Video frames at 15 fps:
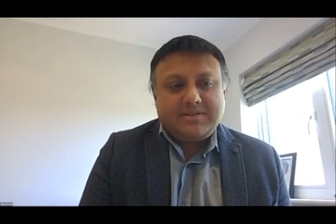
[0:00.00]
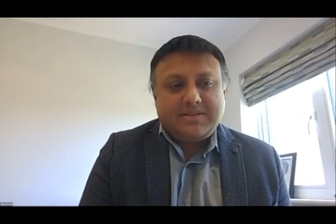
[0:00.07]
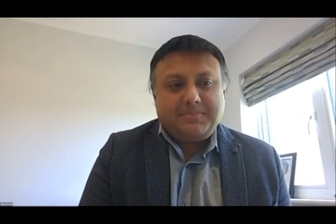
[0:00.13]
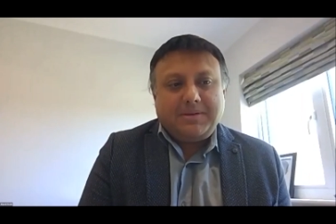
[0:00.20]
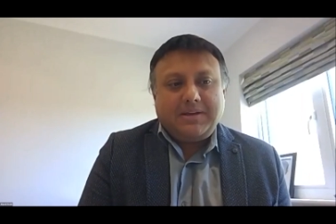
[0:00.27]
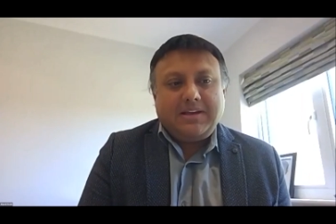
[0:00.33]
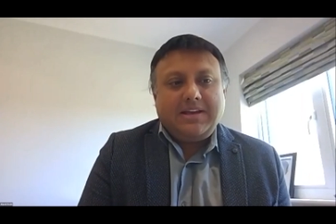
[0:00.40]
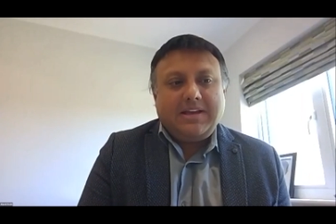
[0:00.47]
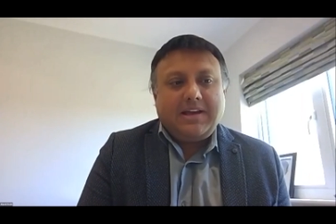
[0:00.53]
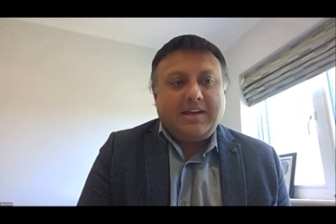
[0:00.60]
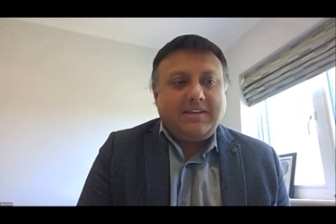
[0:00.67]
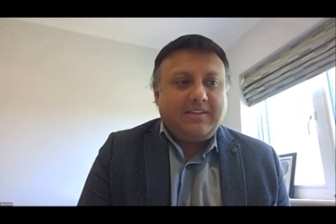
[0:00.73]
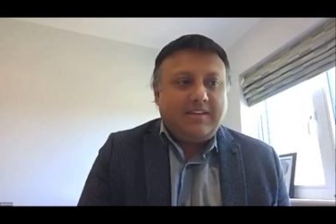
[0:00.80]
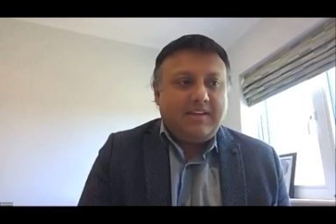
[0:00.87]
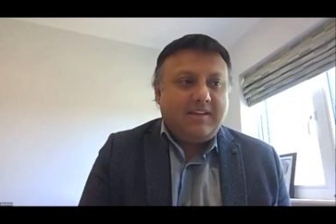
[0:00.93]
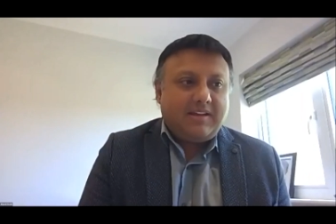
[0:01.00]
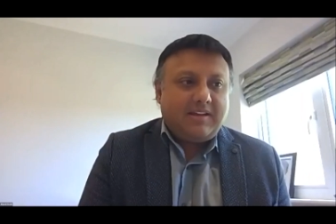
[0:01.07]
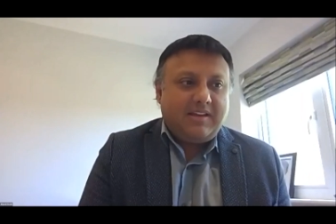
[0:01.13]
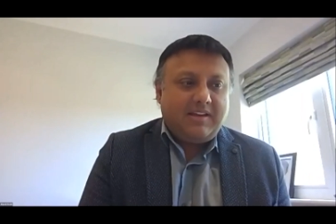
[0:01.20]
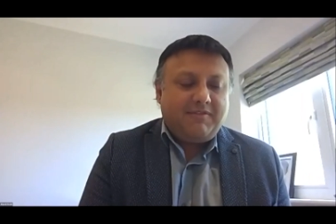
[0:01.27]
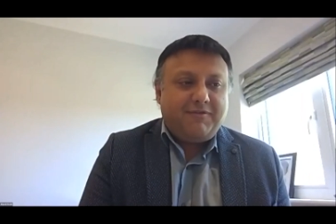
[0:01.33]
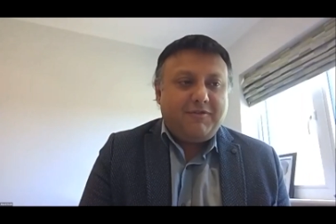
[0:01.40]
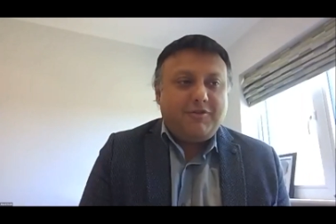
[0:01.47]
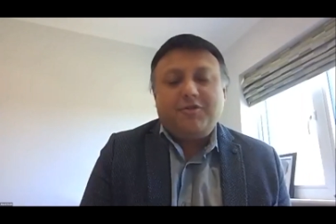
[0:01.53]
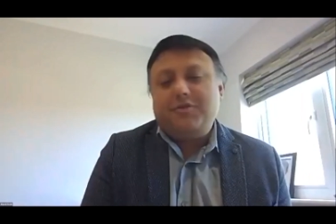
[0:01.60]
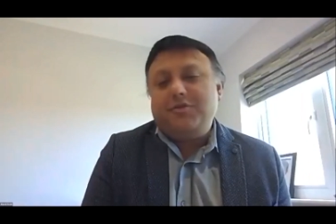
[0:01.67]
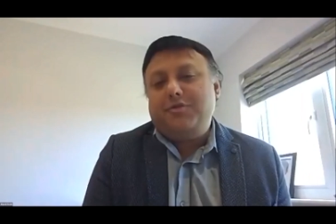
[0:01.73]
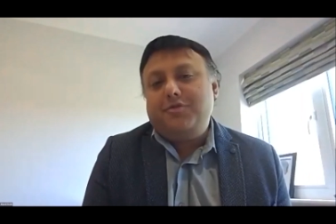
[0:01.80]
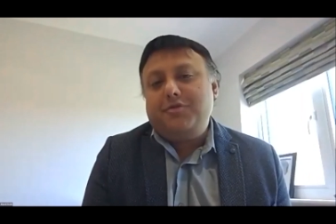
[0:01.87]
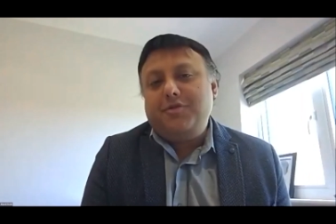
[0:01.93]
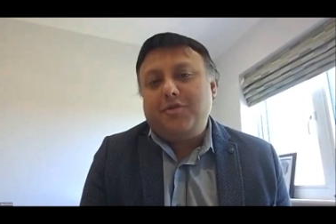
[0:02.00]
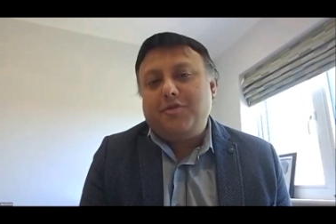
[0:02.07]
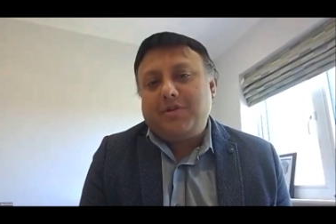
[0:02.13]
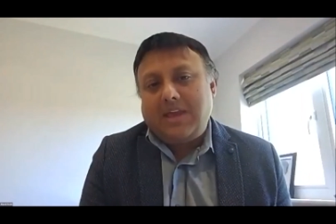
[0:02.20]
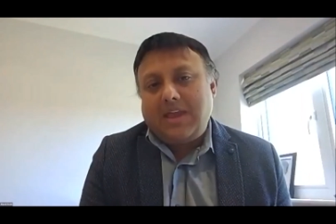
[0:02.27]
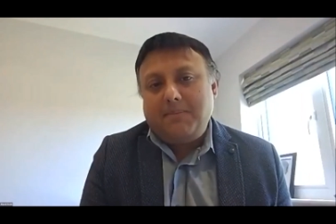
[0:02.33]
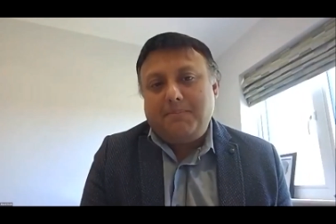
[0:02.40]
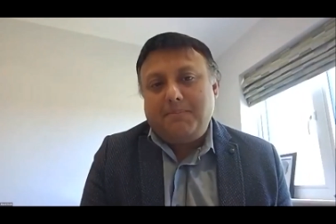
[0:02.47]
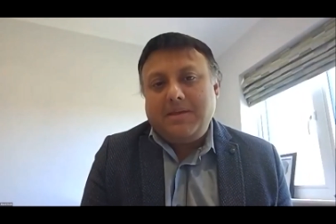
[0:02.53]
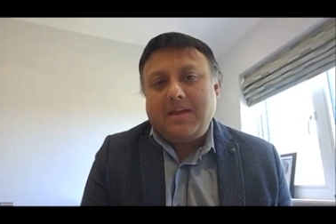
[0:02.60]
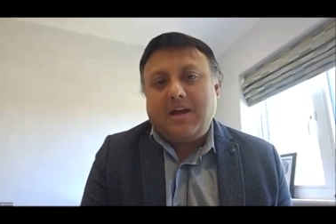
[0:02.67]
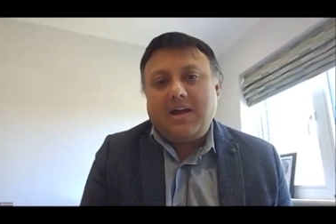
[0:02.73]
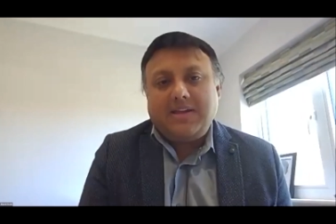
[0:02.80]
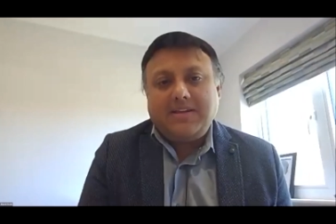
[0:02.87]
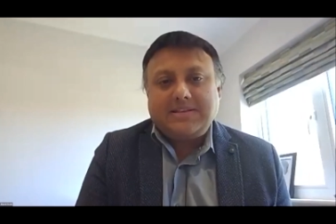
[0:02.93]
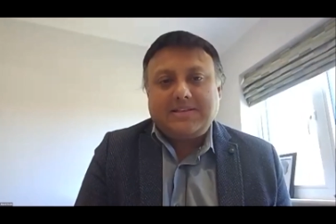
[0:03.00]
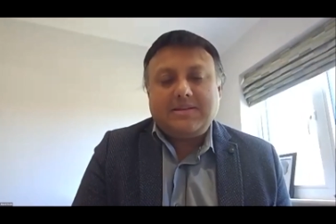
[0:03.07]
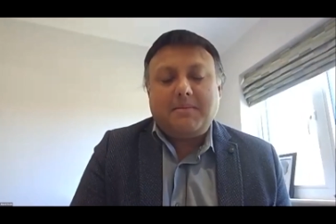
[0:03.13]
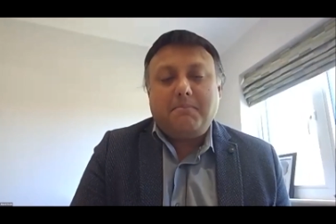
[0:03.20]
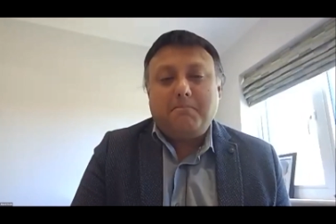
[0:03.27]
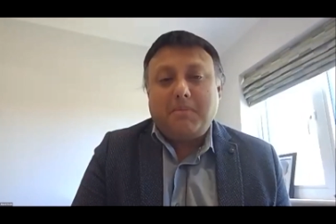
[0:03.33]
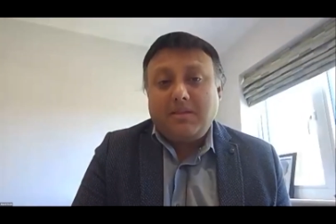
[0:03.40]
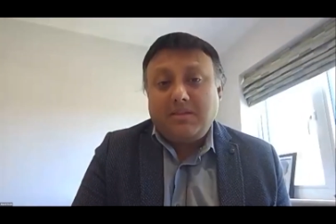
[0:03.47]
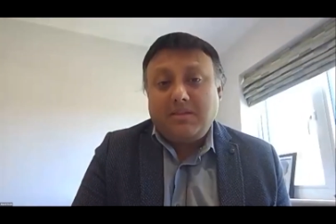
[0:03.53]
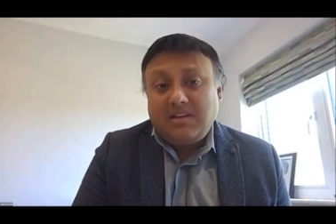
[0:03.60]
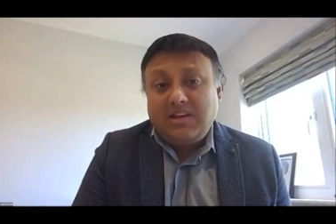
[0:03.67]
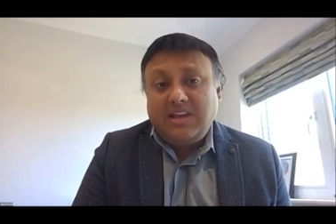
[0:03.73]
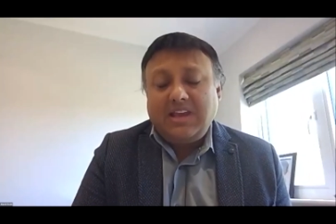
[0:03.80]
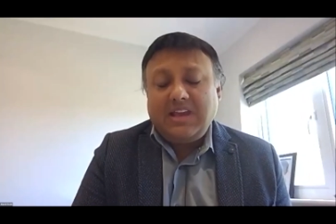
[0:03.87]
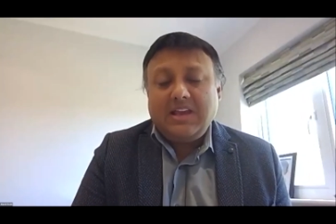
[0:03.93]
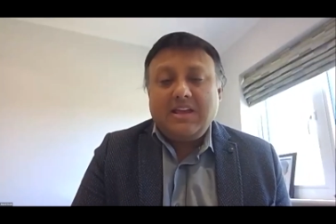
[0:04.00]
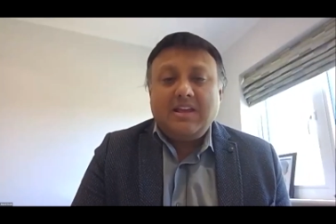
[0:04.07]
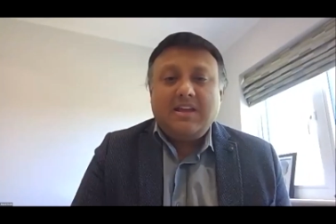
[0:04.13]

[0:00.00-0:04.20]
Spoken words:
Typically, I think if you're going to do your KPIs monthly,